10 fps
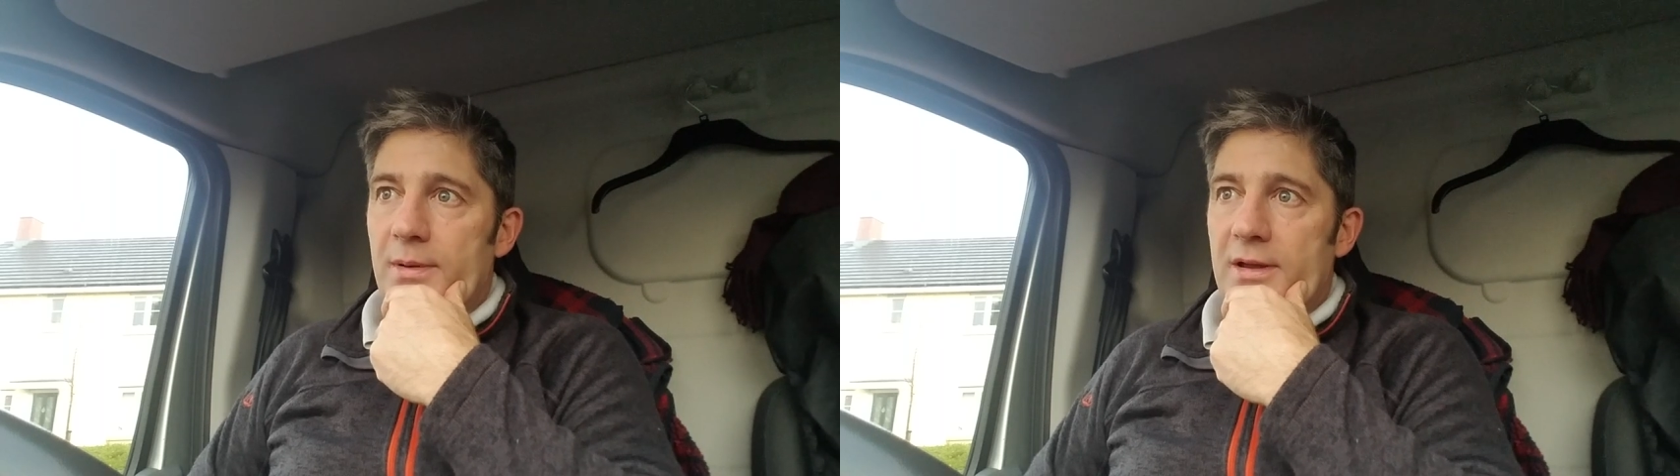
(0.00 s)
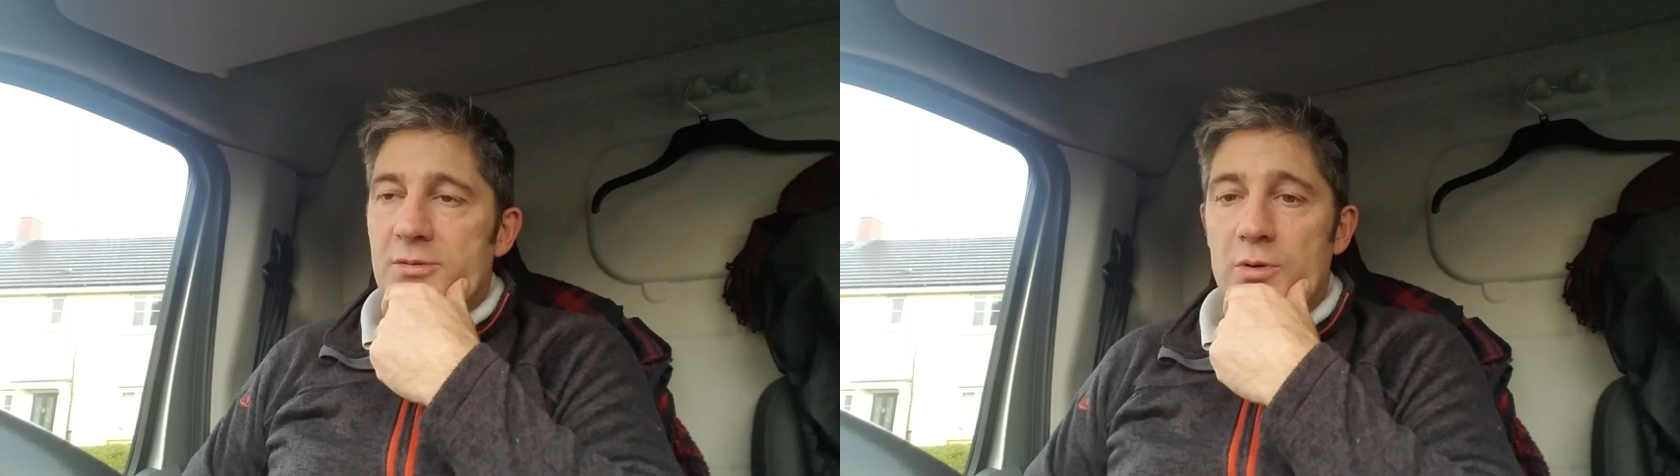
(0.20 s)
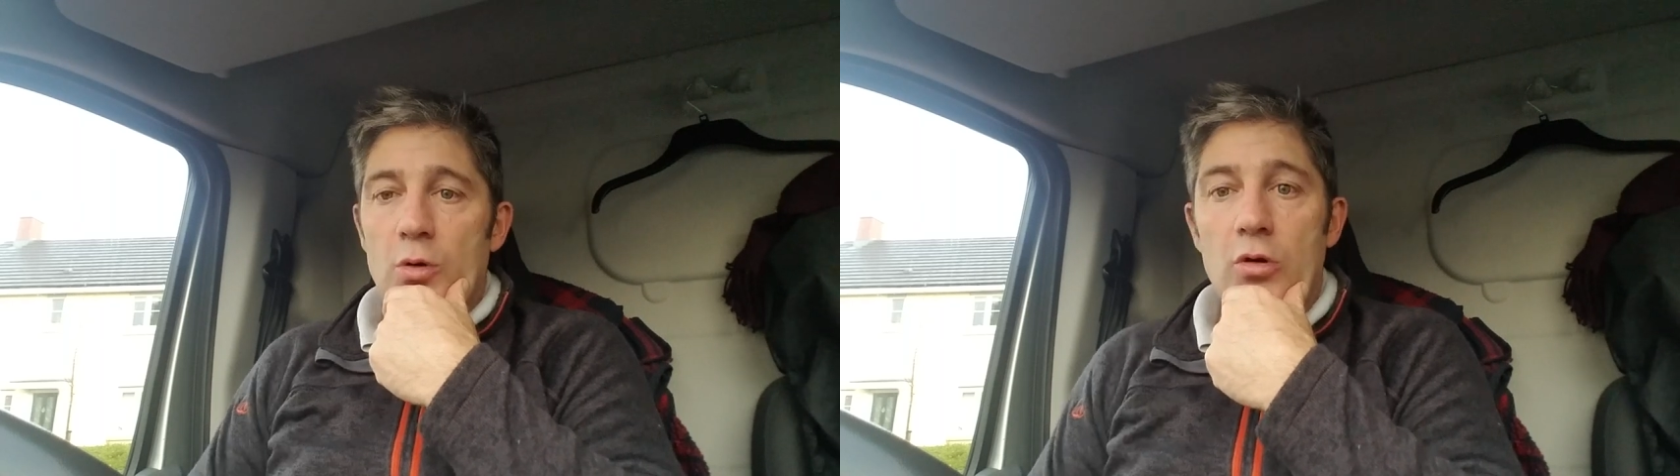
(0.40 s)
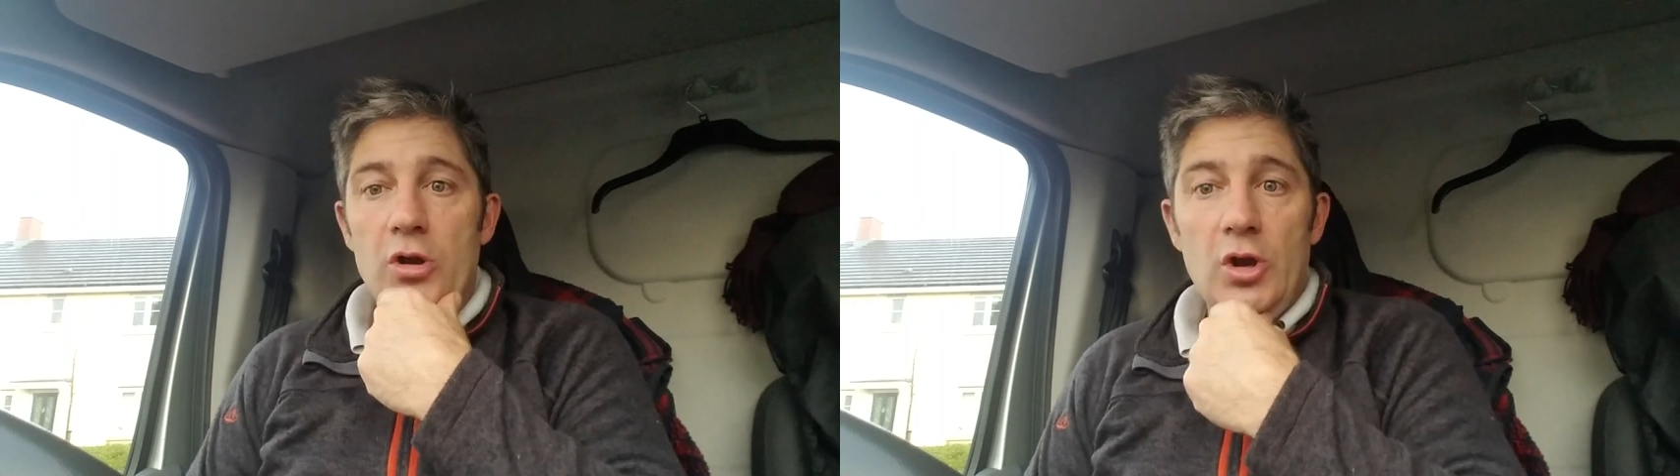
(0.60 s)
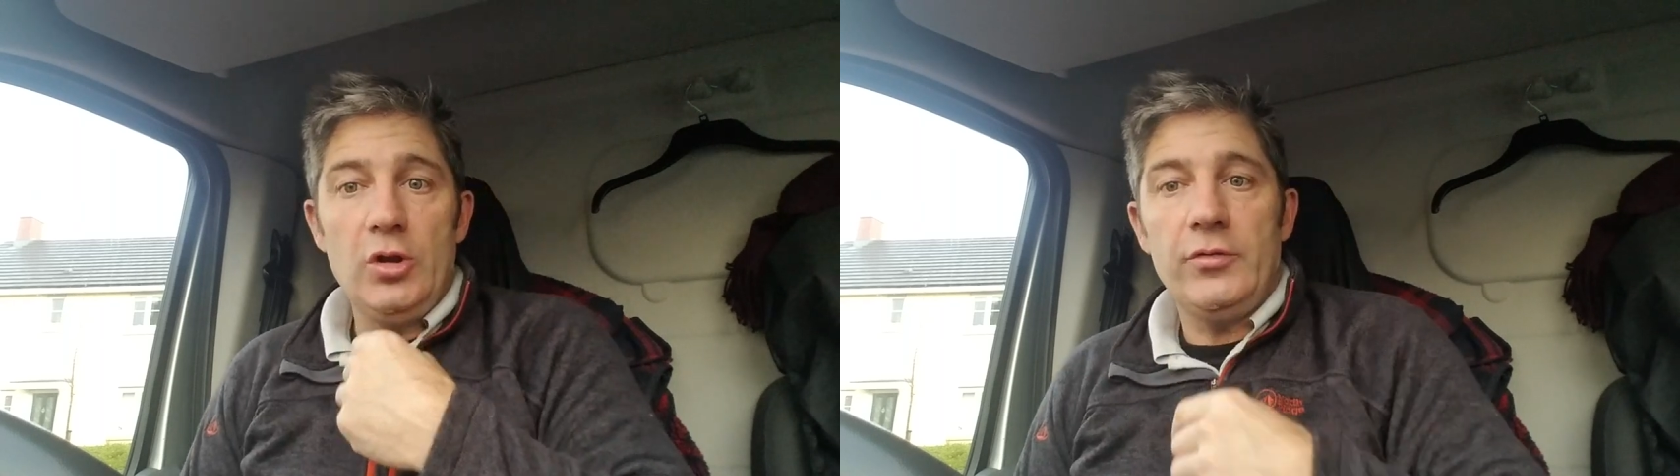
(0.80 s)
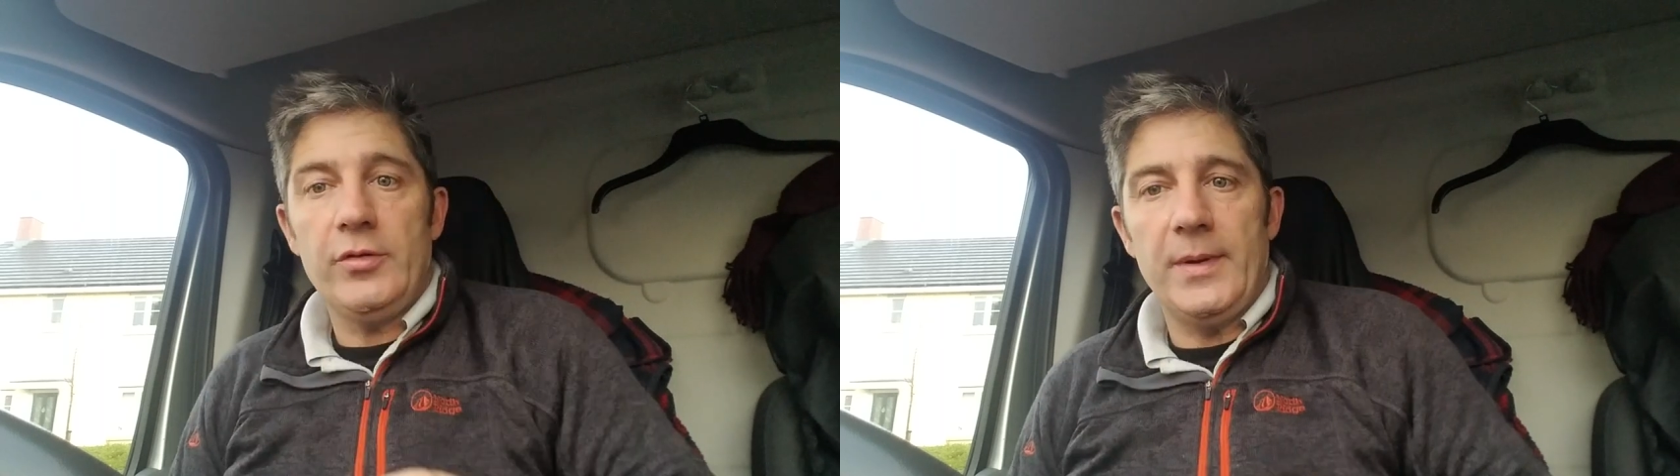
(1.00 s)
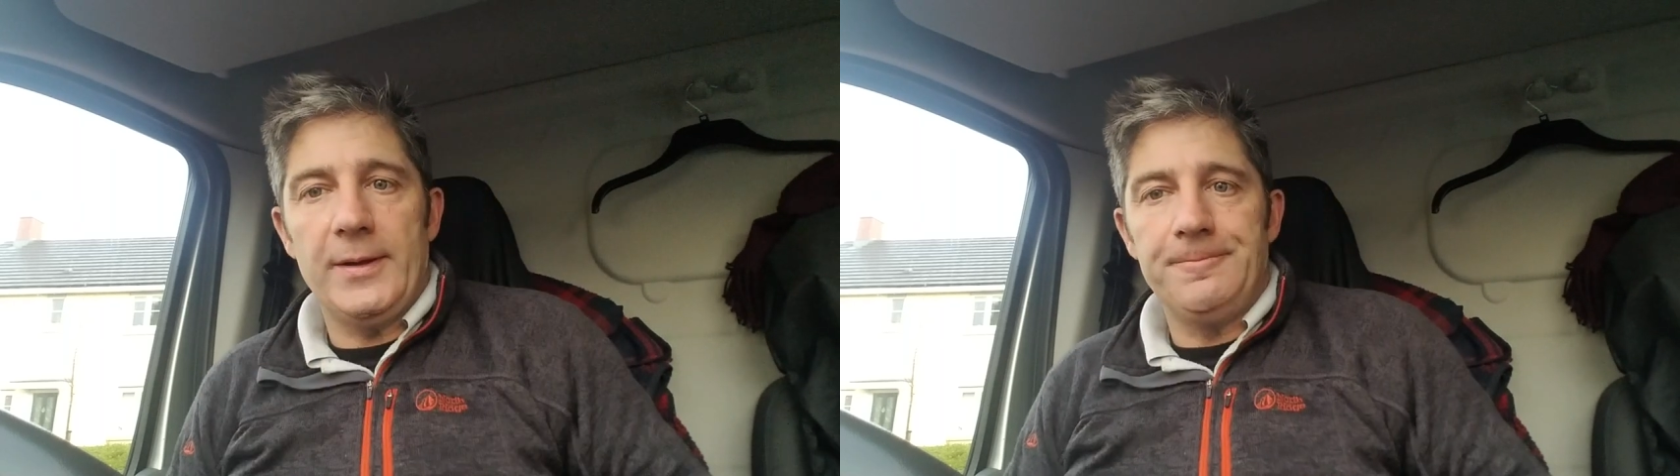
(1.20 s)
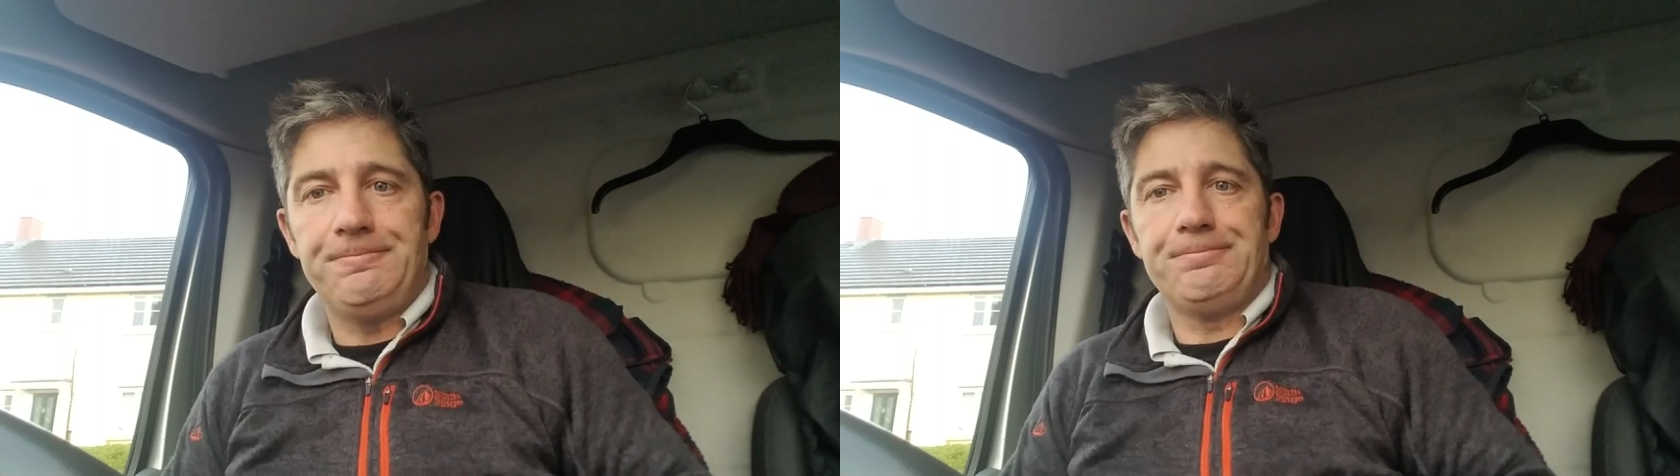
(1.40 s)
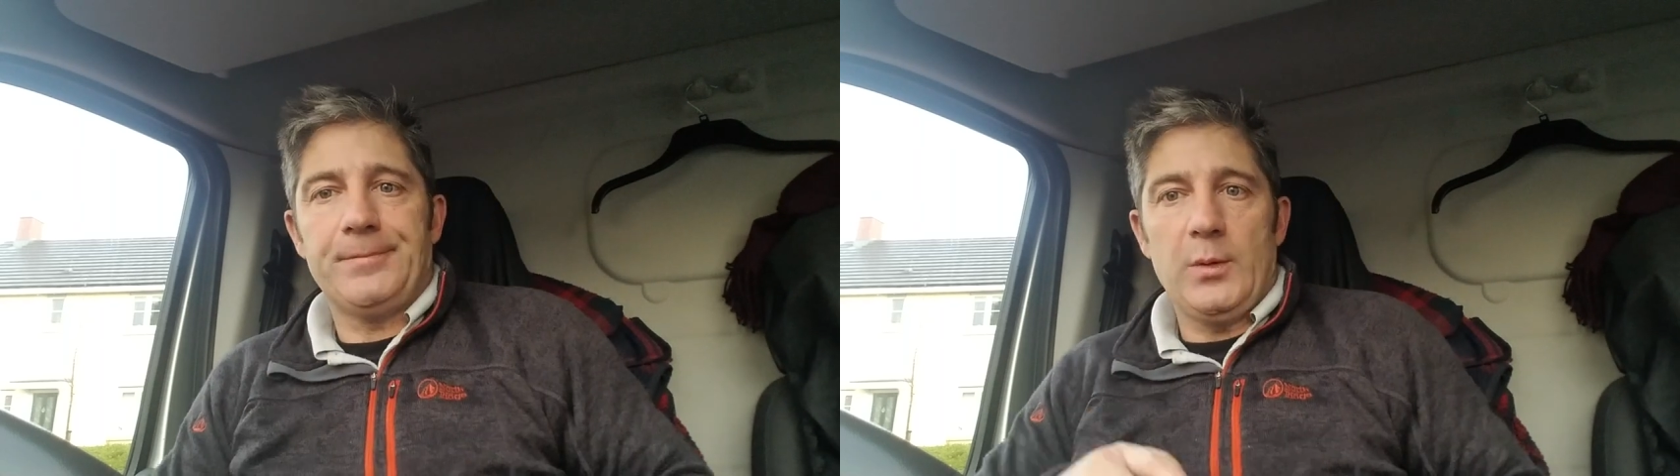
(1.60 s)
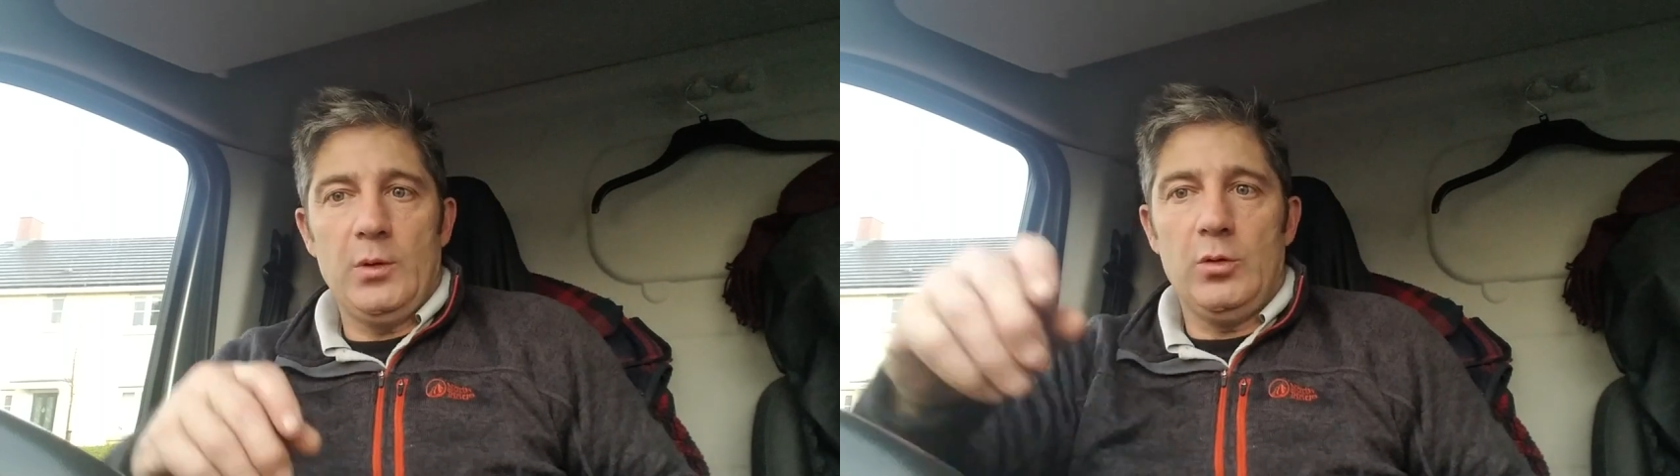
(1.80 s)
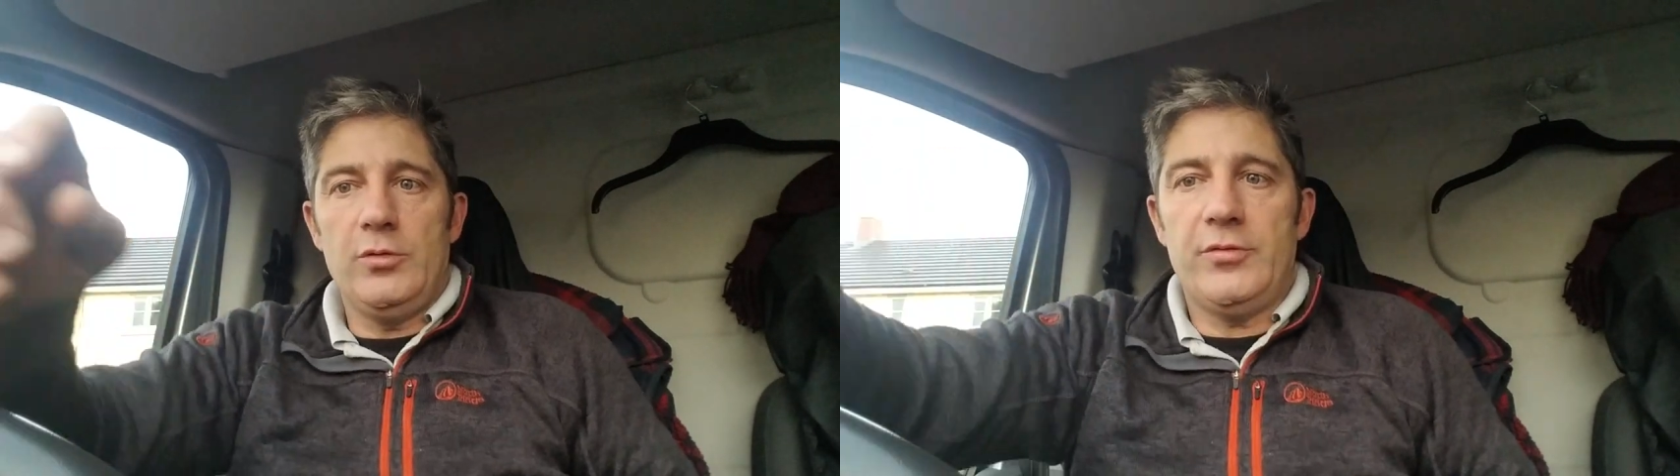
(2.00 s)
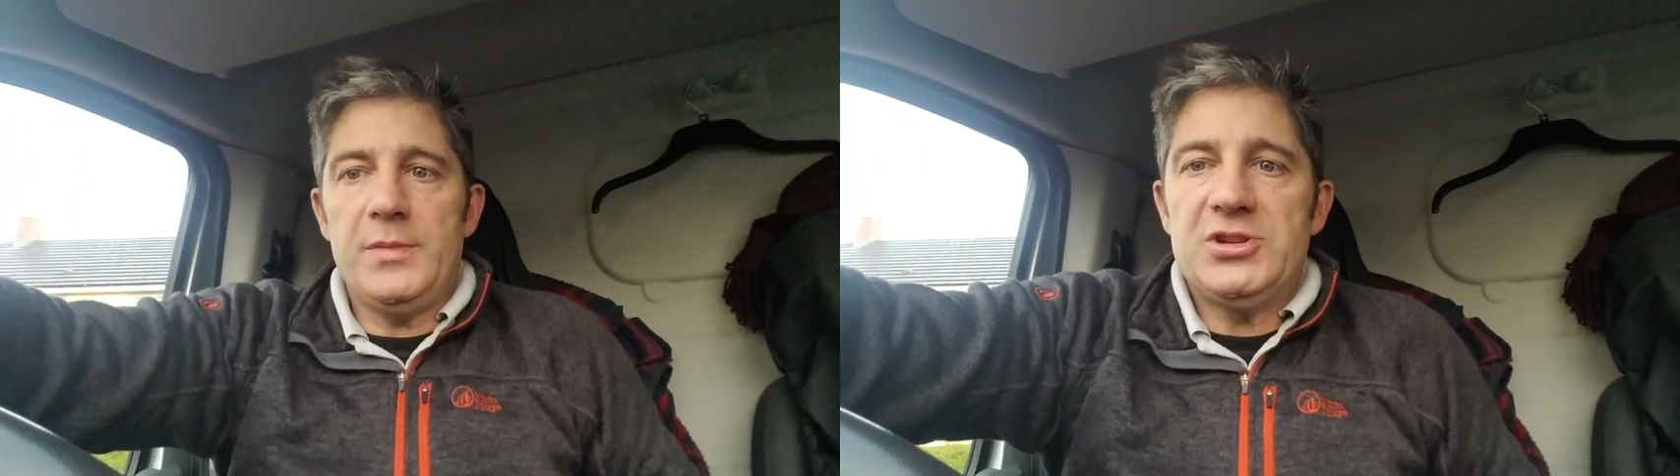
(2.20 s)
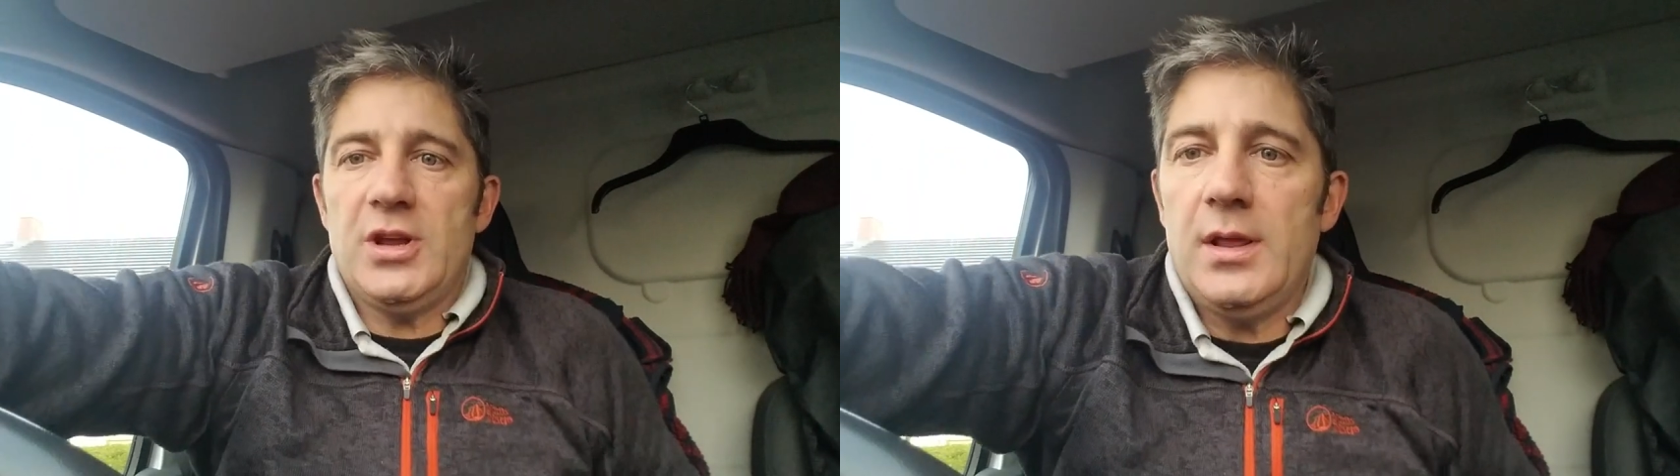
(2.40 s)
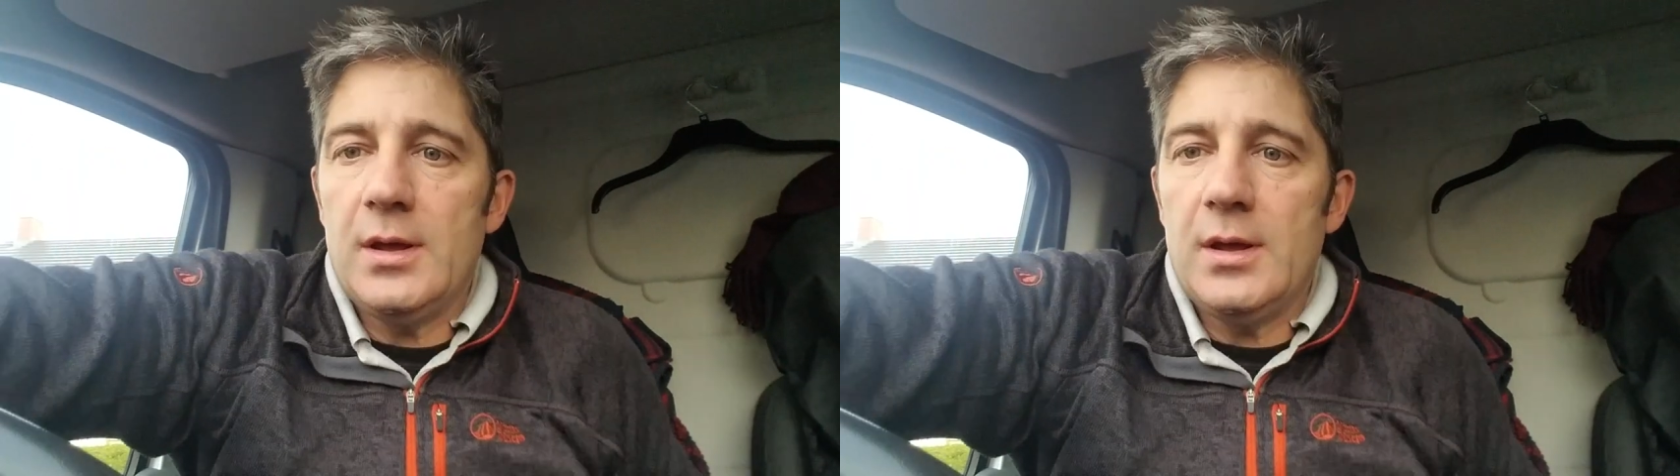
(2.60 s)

because we all can learn from it. We all learn from each other.